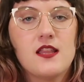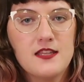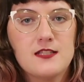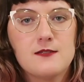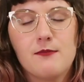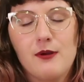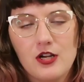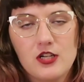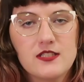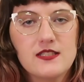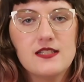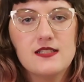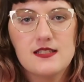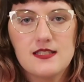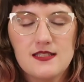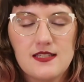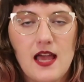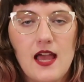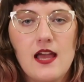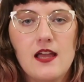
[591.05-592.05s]
This person
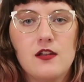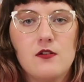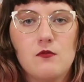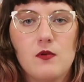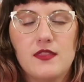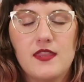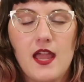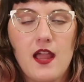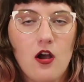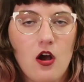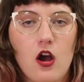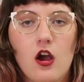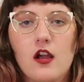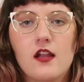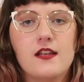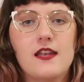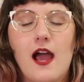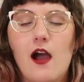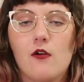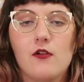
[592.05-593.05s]
said what they are
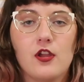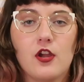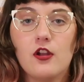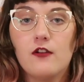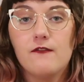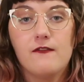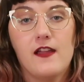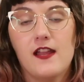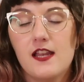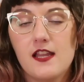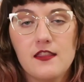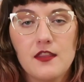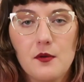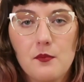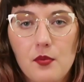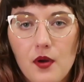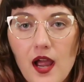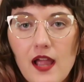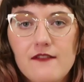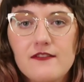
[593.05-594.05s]
and now you're invading their
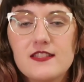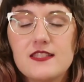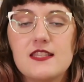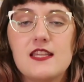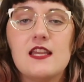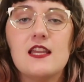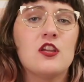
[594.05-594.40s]
privacy.